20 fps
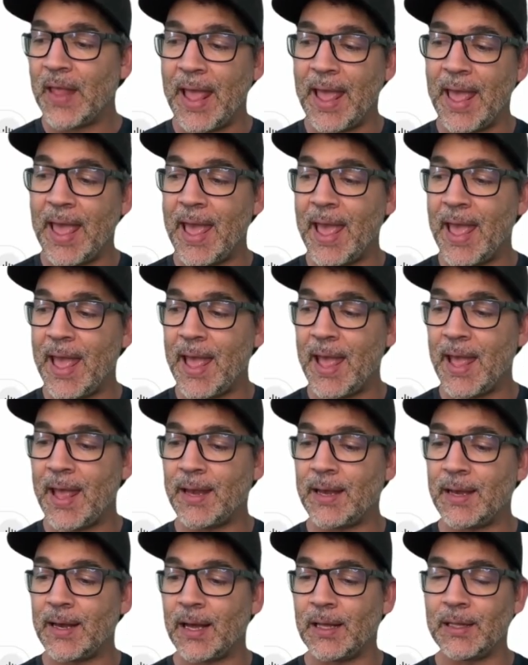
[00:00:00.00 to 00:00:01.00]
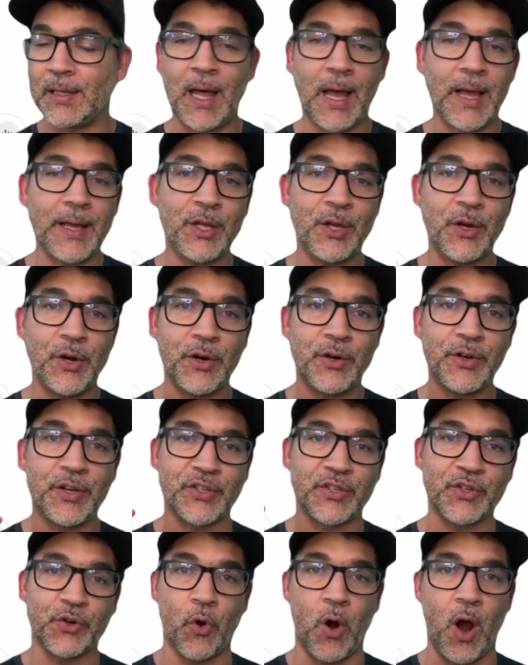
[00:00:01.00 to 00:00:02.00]
and like you're
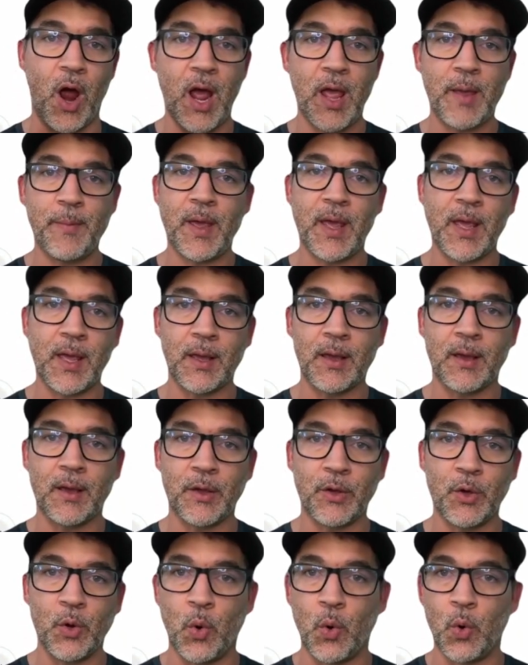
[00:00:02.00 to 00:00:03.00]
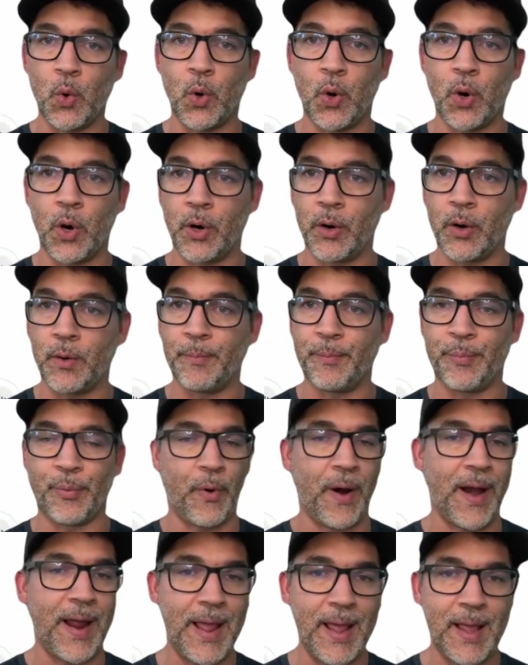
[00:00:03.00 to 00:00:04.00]
describing your
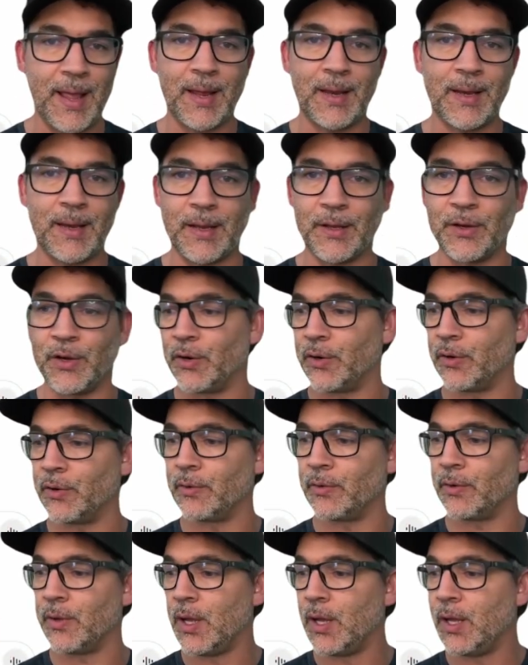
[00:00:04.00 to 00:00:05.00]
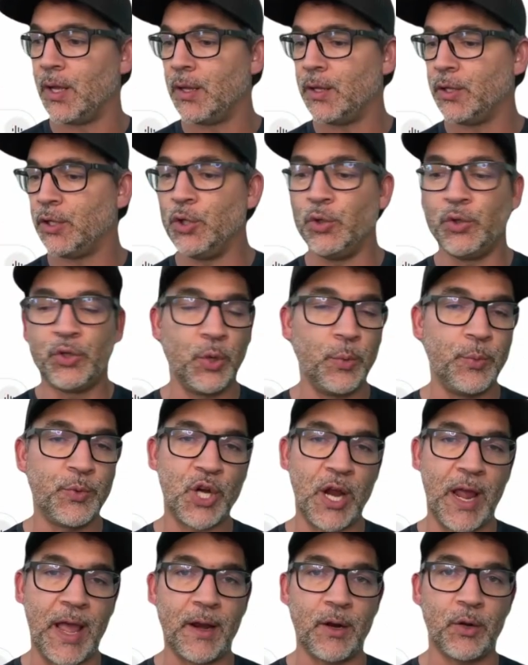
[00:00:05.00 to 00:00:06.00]
brand and your YouTube
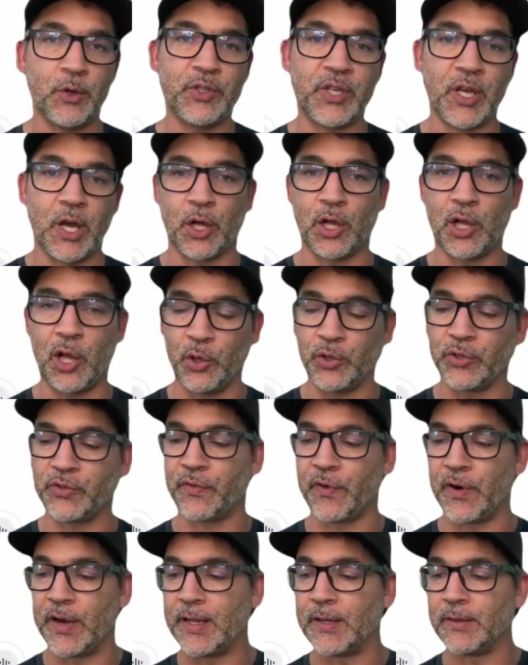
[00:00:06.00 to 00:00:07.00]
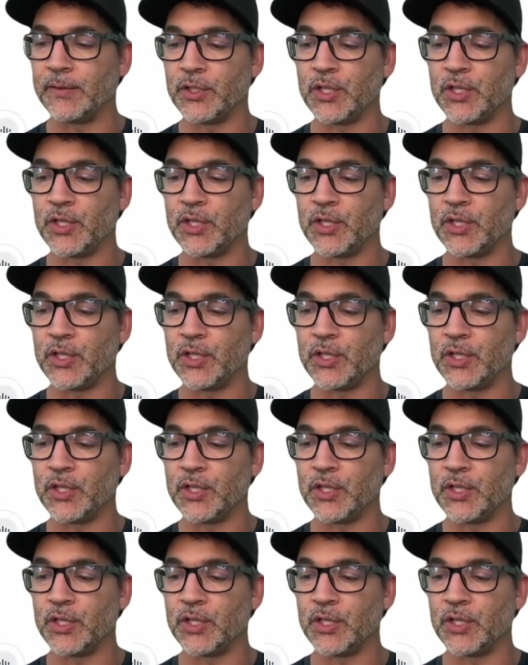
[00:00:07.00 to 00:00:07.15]
channel to a close friend.